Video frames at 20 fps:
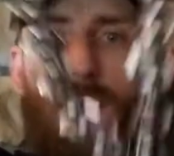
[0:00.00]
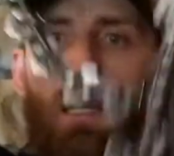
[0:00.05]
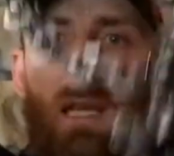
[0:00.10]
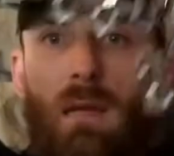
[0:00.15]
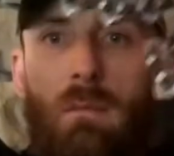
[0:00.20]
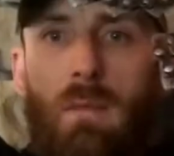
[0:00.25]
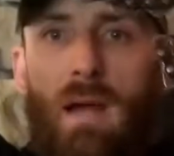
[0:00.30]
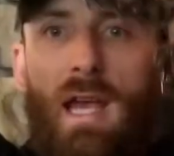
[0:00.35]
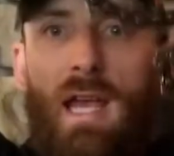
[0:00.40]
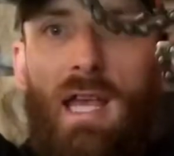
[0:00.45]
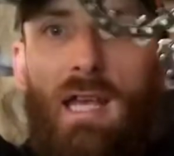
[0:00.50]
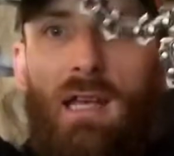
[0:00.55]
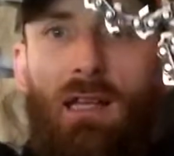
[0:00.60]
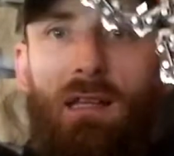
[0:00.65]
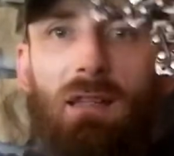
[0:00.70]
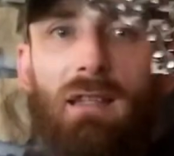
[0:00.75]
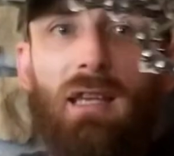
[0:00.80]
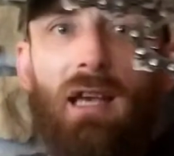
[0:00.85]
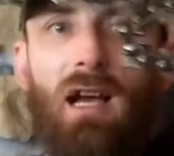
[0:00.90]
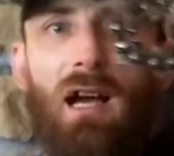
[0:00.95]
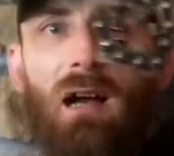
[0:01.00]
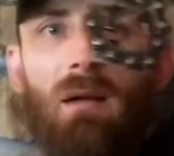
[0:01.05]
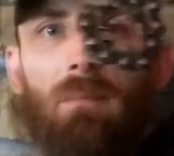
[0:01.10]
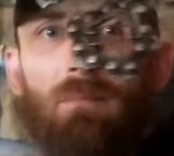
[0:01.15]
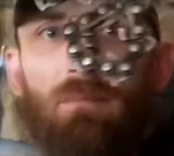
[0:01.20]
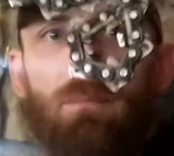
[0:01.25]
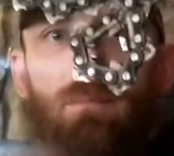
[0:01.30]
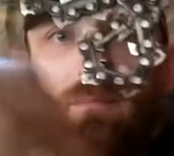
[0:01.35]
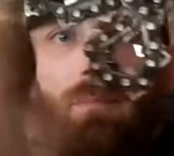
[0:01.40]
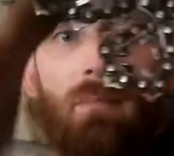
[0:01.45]
Keep my hand at the
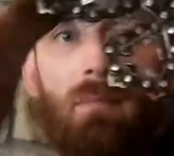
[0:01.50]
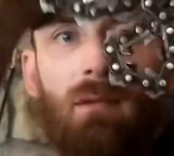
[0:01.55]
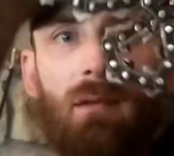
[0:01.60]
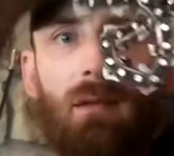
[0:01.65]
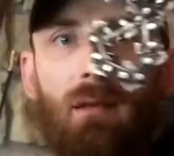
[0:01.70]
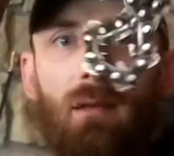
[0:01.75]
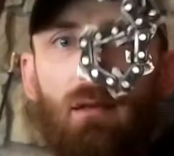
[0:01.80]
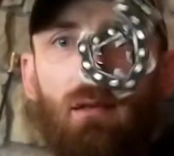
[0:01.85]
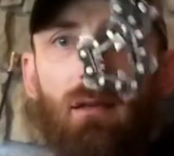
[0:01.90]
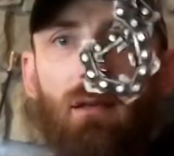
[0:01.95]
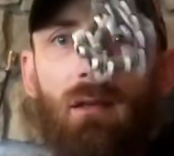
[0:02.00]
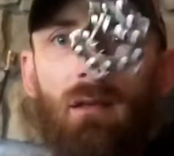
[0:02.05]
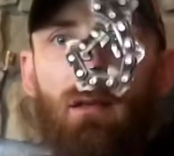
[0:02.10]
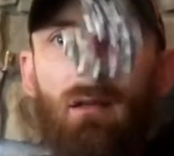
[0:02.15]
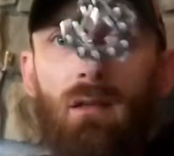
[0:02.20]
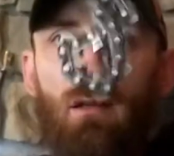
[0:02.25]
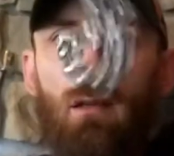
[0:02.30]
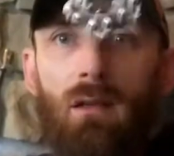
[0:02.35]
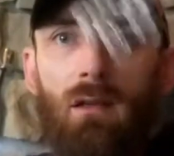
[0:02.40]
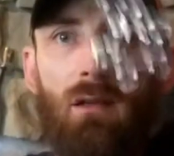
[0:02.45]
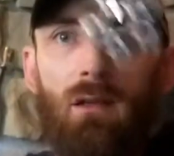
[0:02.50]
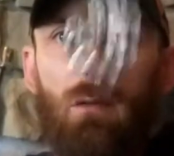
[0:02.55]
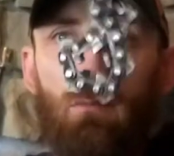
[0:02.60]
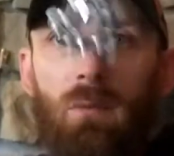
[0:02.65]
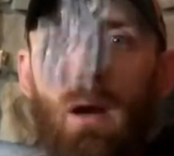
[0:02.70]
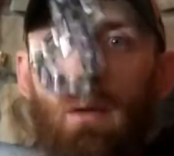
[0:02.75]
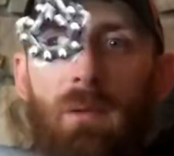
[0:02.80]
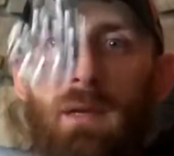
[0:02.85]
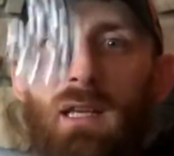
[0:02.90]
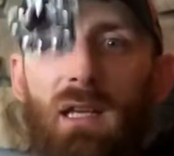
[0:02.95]
top.
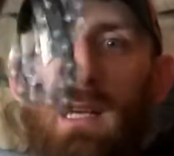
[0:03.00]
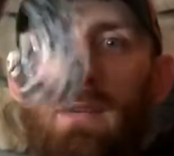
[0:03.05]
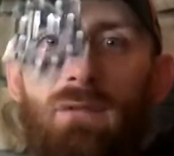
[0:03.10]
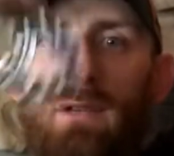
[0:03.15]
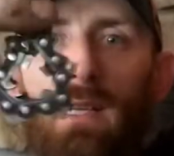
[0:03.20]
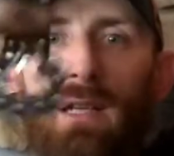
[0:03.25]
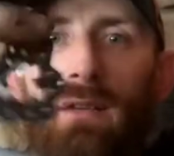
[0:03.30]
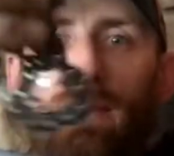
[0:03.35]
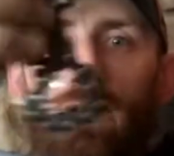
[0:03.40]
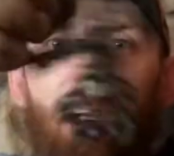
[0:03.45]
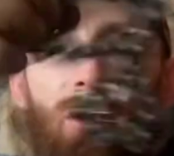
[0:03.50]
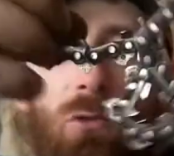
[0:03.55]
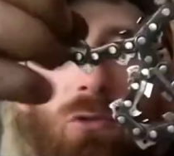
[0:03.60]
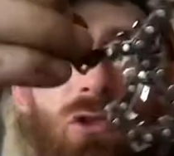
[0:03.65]
Probably can even give it a